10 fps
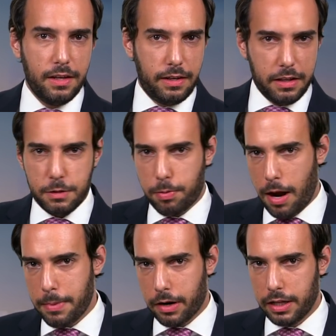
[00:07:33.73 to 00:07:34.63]
Now, these
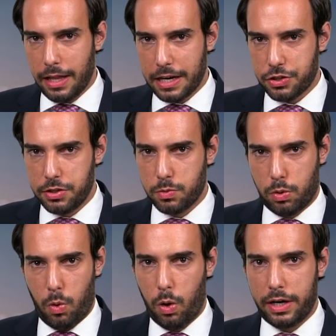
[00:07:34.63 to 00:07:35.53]
primary elections
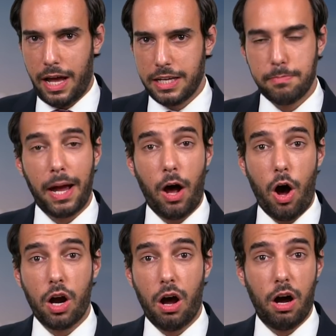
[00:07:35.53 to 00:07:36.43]
were organized by
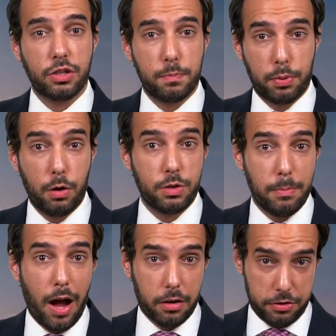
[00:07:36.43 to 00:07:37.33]
Hong Kong's
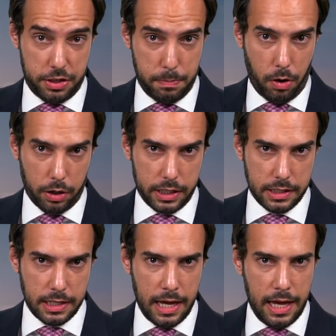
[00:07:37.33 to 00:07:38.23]
pro-democracy parties.